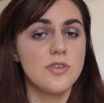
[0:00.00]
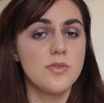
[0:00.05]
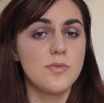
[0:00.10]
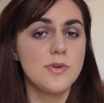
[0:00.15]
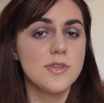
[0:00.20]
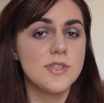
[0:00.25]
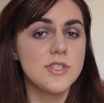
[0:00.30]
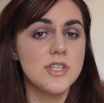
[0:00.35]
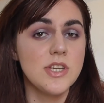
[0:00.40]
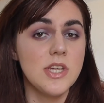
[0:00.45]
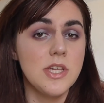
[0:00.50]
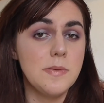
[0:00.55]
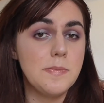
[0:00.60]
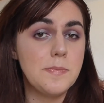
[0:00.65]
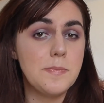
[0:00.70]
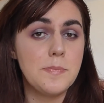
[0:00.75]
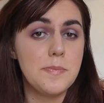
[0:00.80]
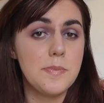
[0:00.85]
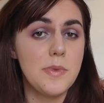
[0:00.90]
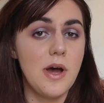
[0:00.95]
We'll see
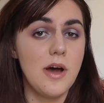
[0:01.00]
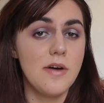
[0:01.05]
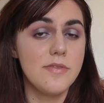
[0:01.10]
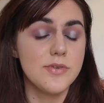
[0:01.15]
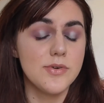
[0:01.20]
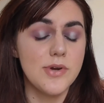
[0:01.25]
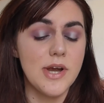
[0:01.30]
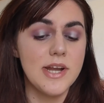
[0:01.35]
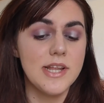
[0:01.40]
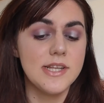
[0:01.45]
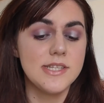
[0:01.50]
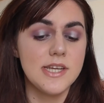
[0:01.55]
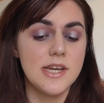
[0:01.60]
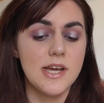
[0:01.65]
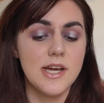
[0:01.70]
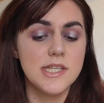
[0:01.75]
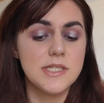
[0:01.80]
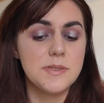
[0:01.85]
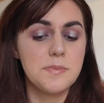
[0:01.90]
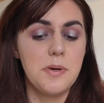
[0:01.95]
after editing,
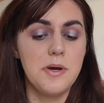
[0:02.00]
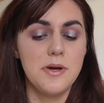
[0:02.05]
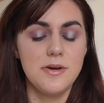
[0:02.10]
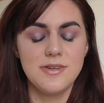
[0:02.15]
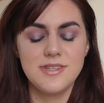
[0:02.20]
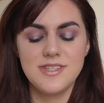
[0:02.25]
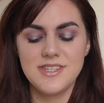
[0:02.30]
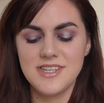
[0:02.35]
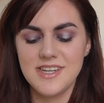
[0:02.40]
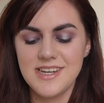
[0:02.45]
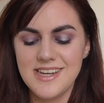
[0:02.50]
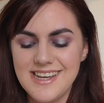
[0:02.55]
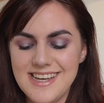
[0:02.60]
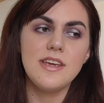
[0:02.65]
I suppose.